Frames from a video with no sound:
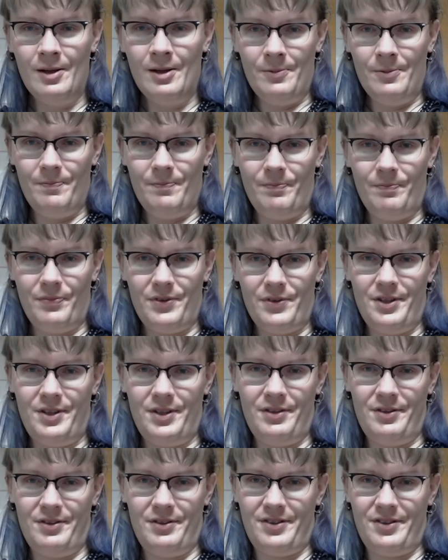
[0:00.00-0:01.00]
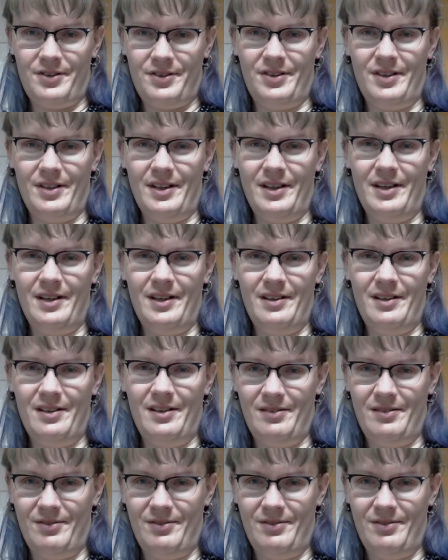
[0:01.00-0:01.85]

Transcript: And the